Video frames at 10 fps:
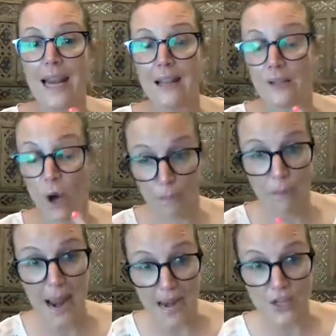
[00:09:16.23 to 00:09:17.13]
not
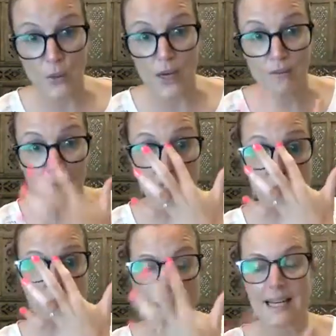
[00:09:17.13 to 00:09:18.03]
paid your invoice,
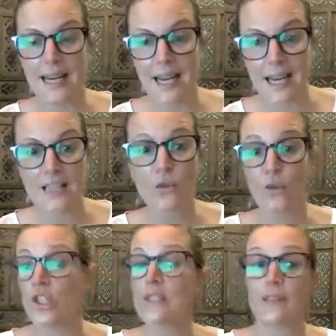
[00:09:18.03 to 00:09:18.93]
paid it late, or
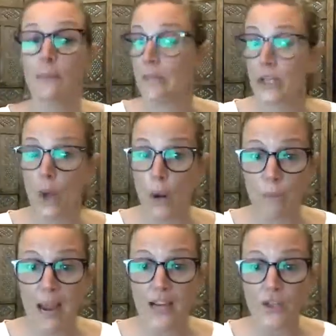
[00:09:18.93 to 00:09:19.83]
just simply not
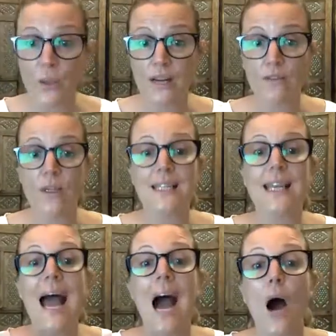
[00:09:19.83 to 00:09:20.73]
paid your invoice, and
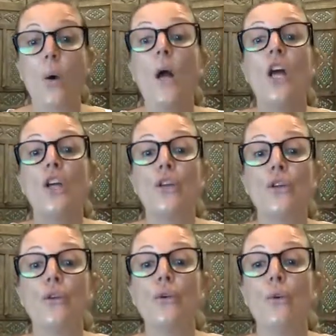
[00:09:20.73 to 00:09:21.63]
how
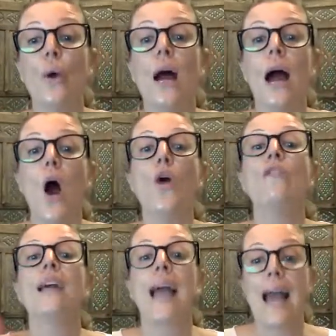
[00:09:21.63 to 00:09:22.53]
you
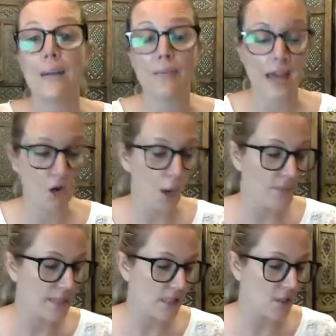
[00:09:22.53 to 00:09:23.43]
overcame that
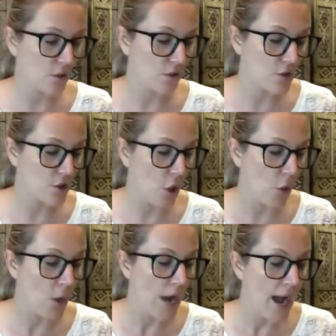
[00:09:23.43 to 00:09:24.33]
obstacle.
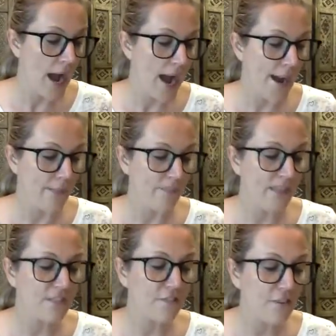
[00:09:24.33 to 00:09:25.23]
So
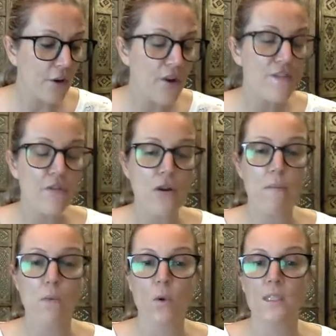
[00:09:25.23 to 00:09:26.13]
it's very, very
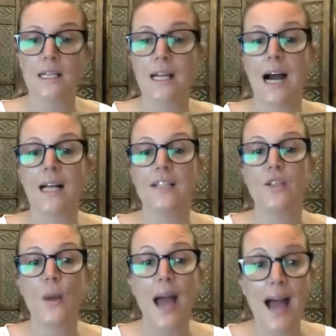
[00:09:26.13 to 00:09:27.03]
important,
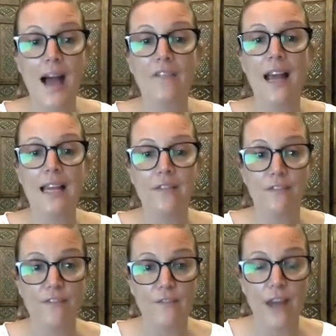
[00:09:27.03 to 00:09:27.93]
guys, to have
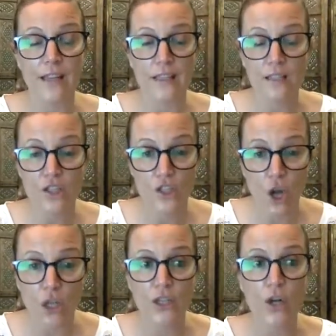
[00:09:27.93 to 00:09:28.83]
a
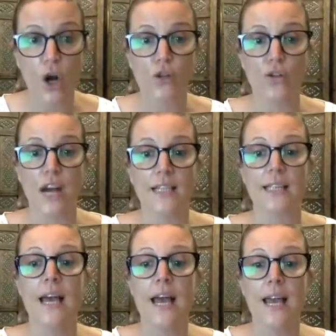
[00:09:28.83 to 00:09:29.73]
solid
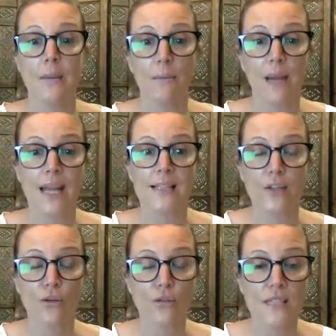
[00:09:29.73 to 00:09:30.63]
contract in place,
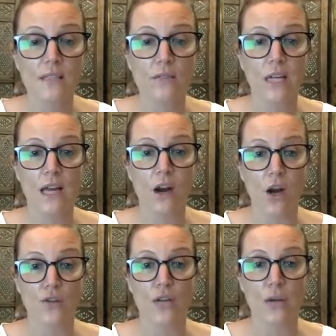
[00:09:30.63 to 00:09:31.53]
crystal clear
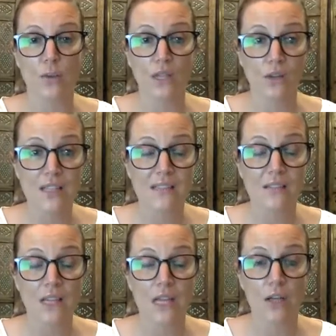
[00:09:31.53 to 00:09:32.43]
contract with
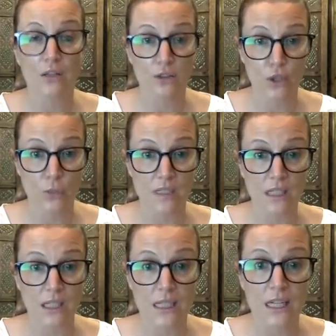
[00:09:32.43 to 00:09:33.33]
crystal clear terms and
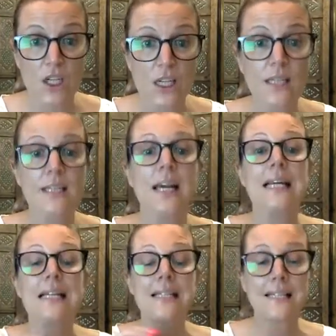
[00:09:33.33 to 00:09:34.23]
conditions,
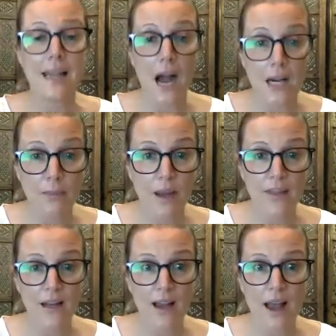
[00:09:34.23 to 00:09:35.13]
signed by
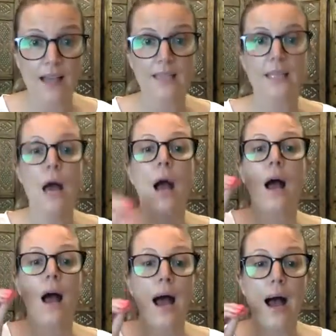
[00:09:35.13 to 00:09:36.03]
the client,
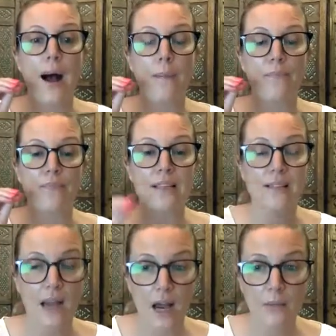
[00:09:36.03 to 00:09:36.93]

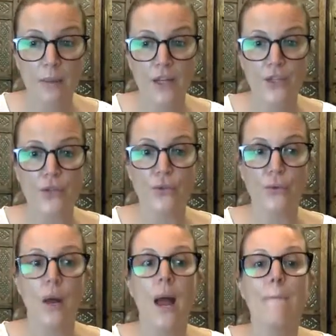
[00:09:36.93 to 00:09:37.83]
signed by
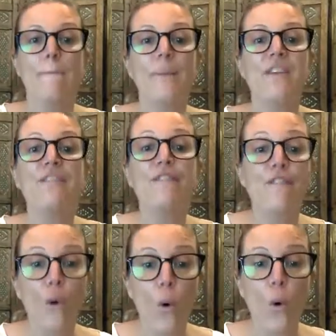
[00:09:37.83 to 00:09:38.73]
you
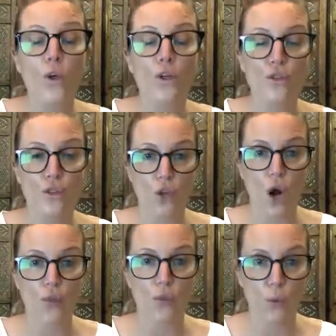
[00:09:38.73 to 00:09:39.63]
before you
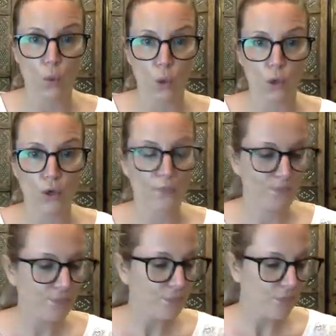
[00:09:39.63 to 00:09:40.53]
start the work.
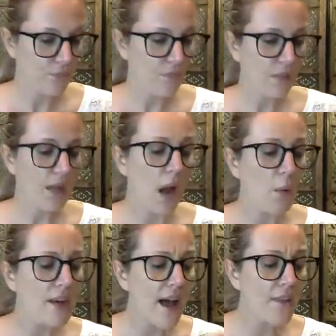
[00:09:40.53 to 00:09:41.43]
Now,
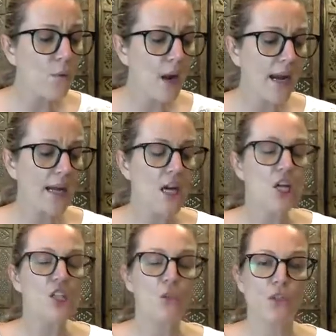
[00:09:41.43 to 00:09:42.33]
another way
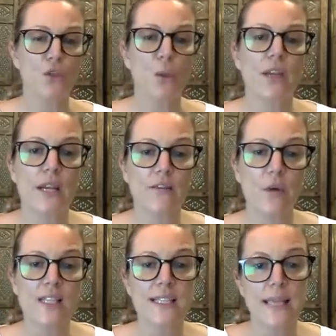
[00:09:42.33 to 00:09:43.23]
to ensure that
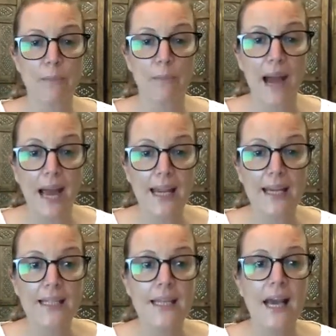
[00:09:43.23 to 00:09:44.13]
invoices get paid